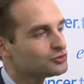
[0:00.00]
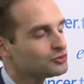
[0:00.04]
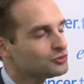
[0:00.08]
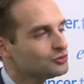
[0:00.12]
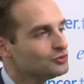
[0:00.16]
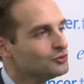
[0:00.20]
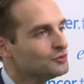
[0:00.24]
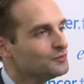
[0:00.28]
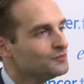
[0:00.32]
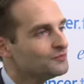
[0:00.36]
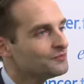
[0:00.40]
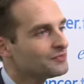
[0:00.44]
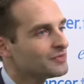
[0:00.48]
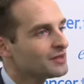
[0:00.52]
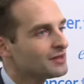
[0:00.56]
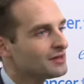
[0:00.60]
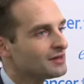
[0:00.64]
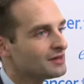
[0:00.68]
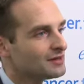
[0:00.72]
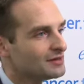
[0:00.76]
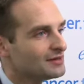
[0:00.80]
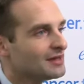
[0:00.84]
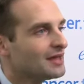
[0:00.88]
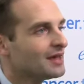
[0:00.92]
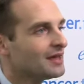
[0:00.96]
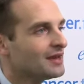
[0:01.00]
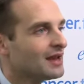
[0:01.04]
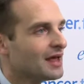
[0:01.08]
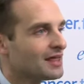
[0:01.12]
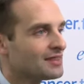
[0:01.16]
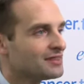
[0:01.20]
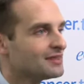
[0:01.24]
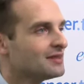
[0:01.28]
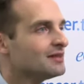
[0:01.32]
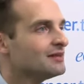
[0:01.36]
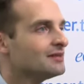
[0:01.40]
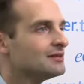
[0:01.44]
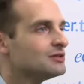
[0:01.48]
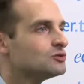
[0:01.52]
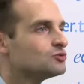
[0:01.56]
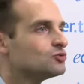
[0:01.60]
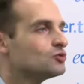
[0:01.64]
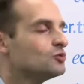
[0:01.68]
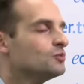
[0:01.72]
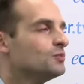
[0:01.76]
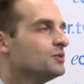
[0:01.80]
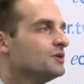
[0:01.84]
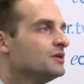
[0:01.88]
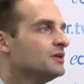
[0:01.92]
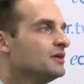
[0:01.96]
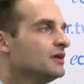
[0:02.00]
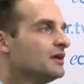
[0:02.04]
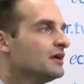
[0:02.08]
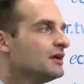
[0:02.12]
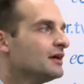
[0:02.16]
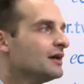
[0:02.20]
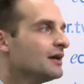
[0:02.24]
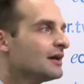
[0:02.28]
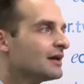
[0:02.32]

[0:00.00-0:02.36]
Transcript: true, then I think this would be